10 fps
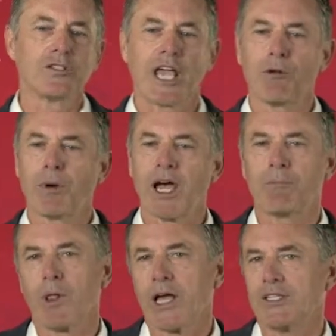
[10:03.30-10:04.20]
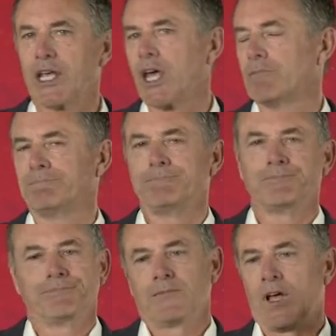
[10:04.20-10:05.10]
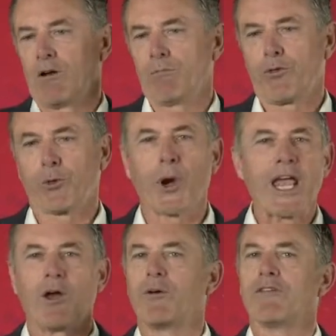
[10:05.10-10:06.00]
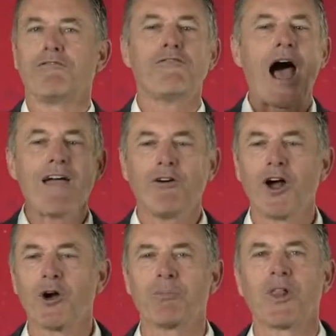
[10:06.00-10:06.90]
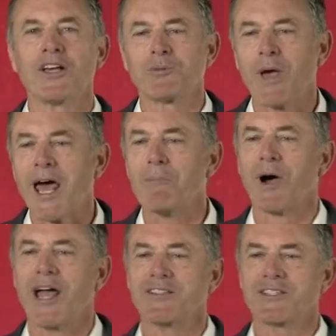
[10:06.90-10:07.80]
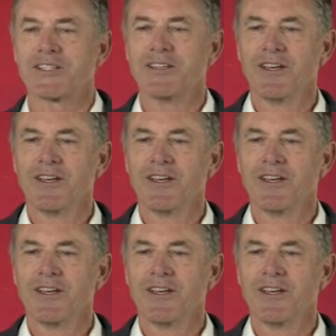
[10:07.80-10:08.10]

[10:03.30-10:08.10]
data pipeline to get 300, 500 plus petabytes